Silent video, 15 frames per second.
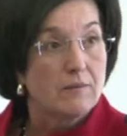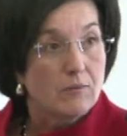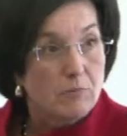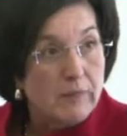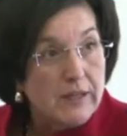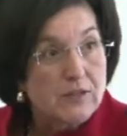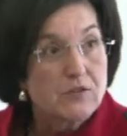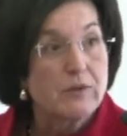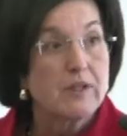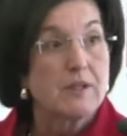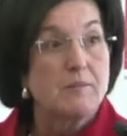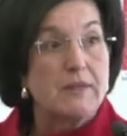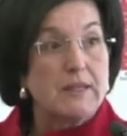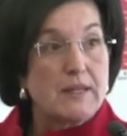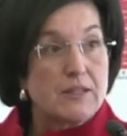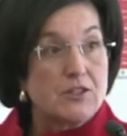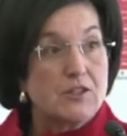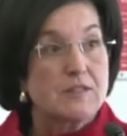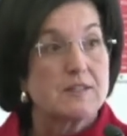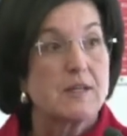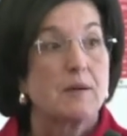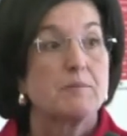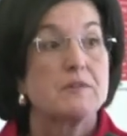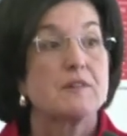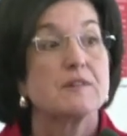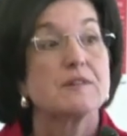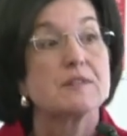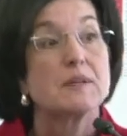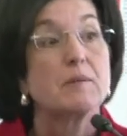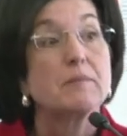makes recommendations up to the
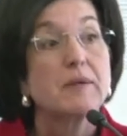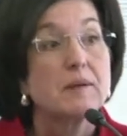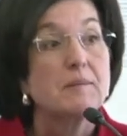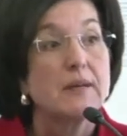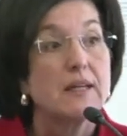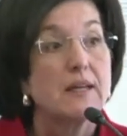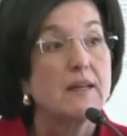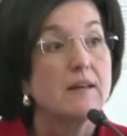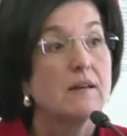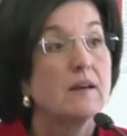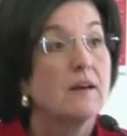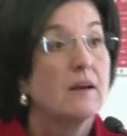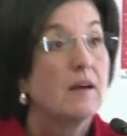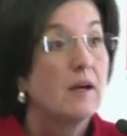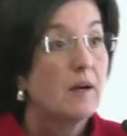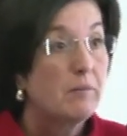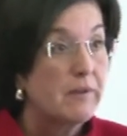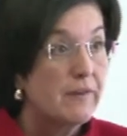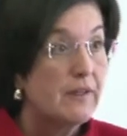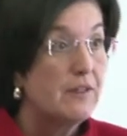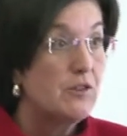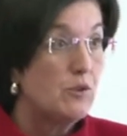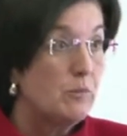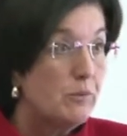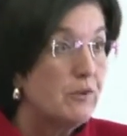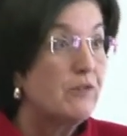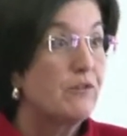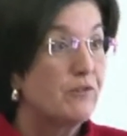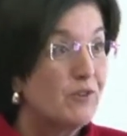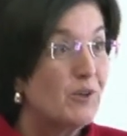subcommittee. But they do
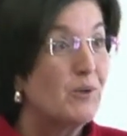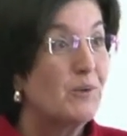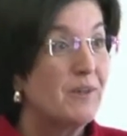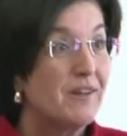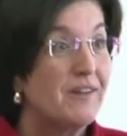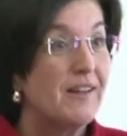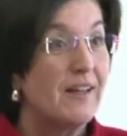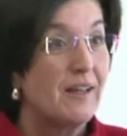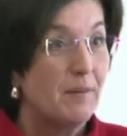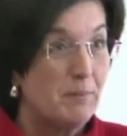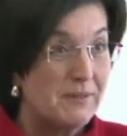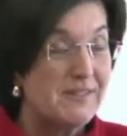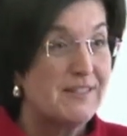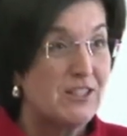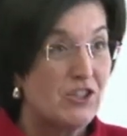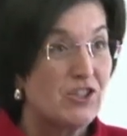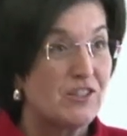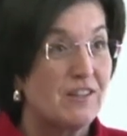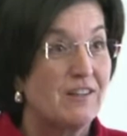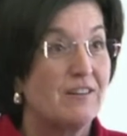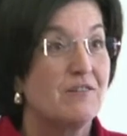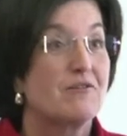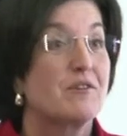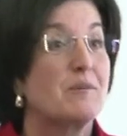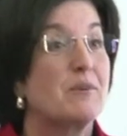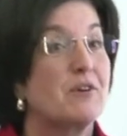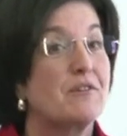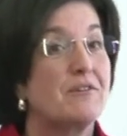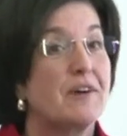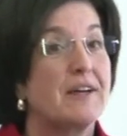put forward a position from
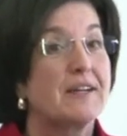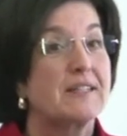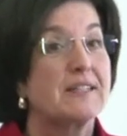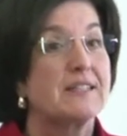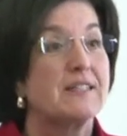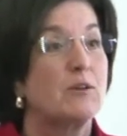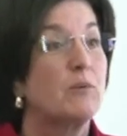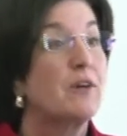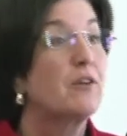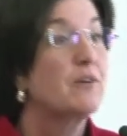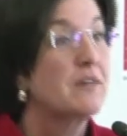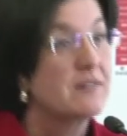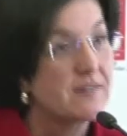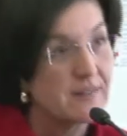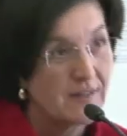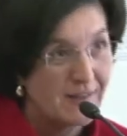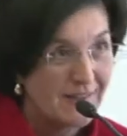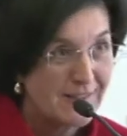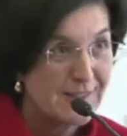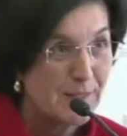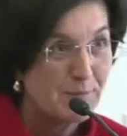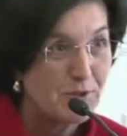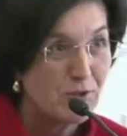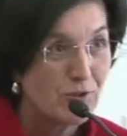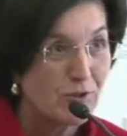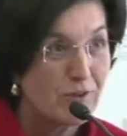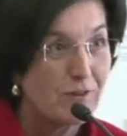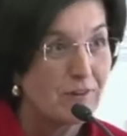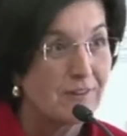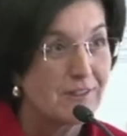our faculty. Whether it's accepted or
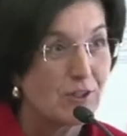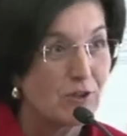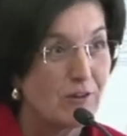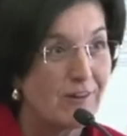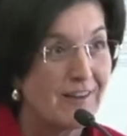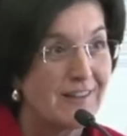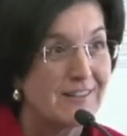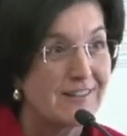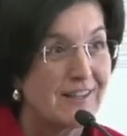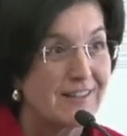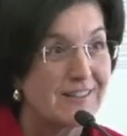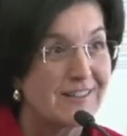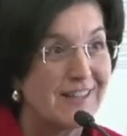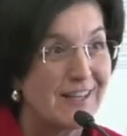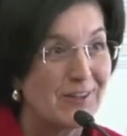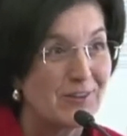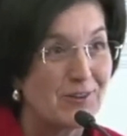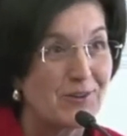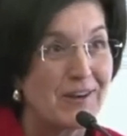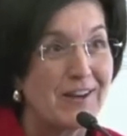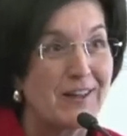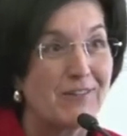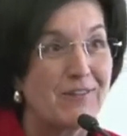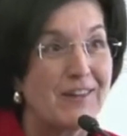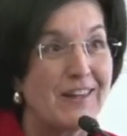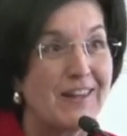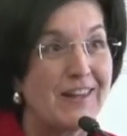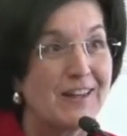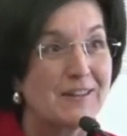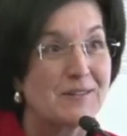declined at Senate or any of
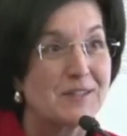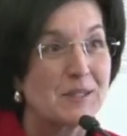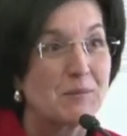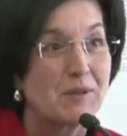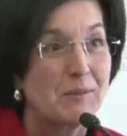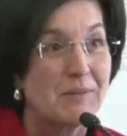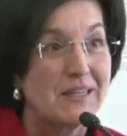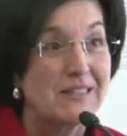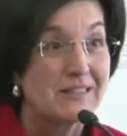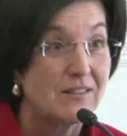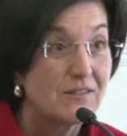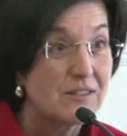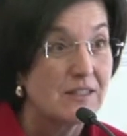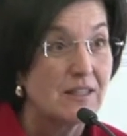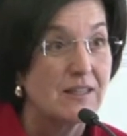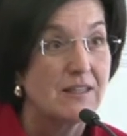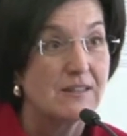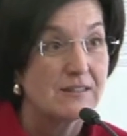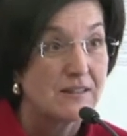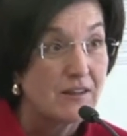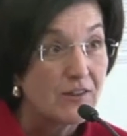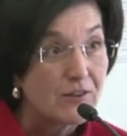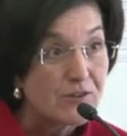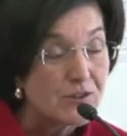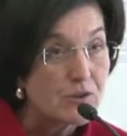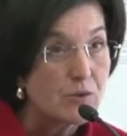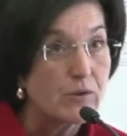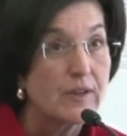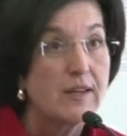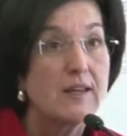the subcommittees of Senate is another
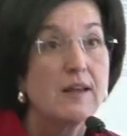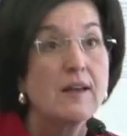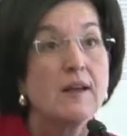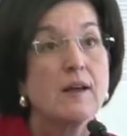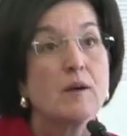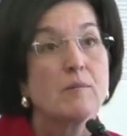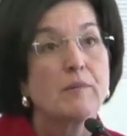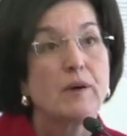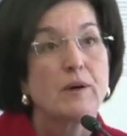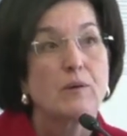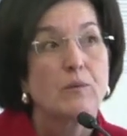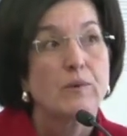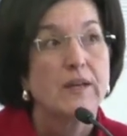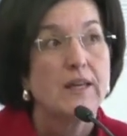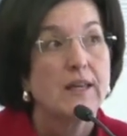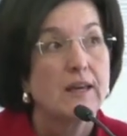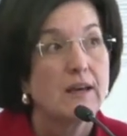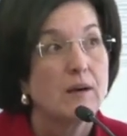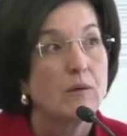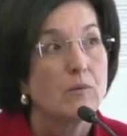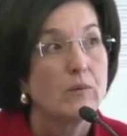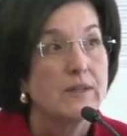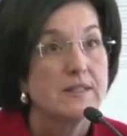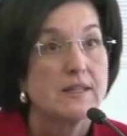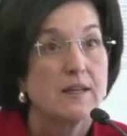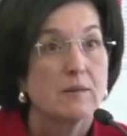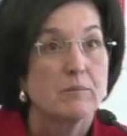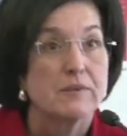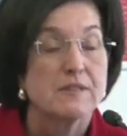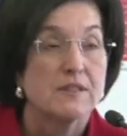story. But we
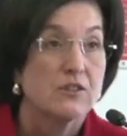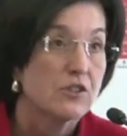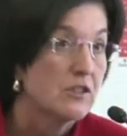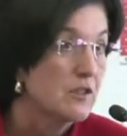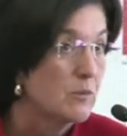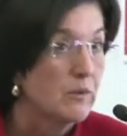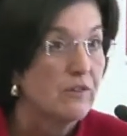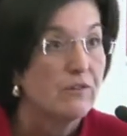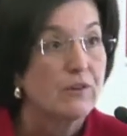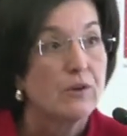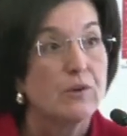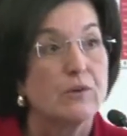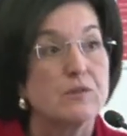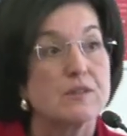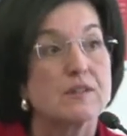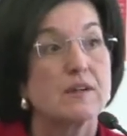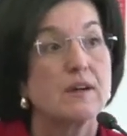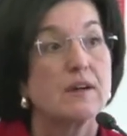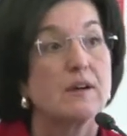take positions, we vote,